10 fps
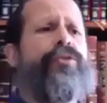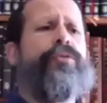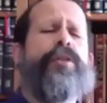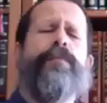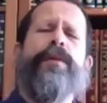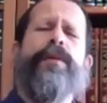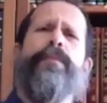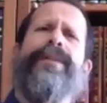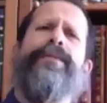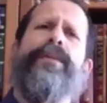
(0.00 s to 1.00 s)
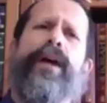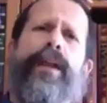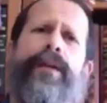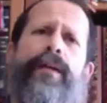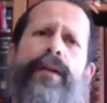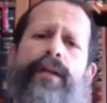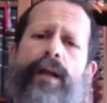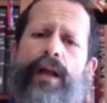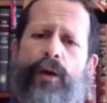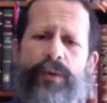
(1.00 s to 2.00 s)
Jewish people, and then
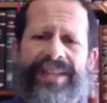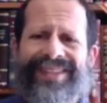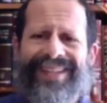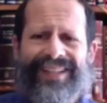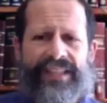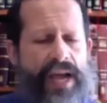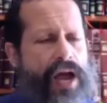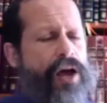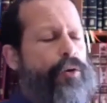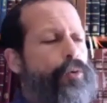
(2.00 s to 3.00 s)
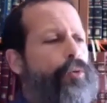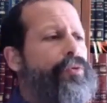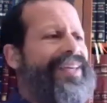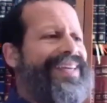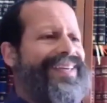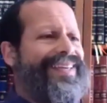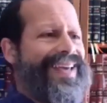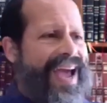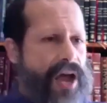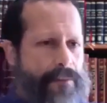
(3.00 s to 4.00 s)
we're telling how they
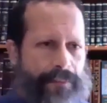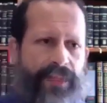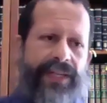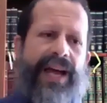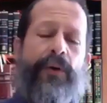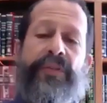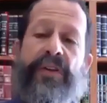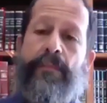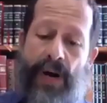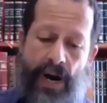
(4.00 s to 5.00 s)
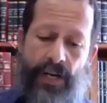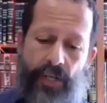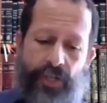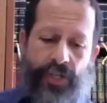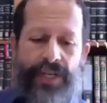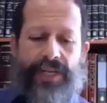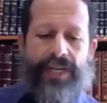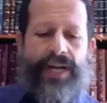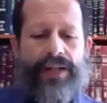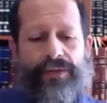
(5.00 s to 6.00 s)
camped and how they marched.
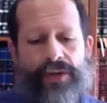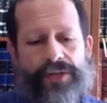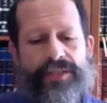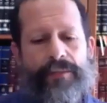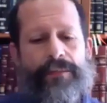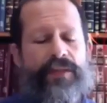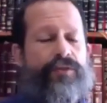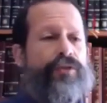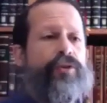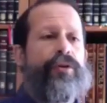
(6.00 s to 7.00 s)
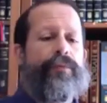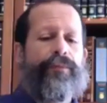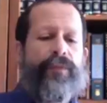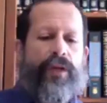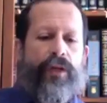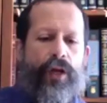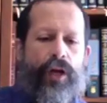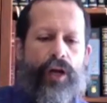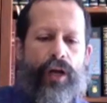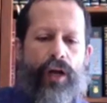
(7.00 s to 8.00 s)
And there is a pasuk
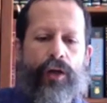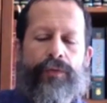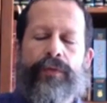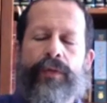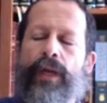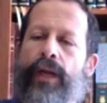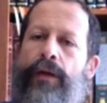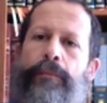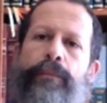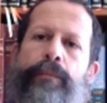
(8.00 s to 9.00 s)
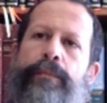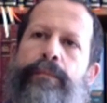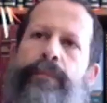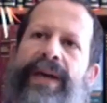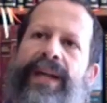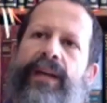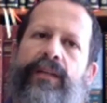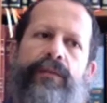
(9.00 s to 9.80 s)
on Perek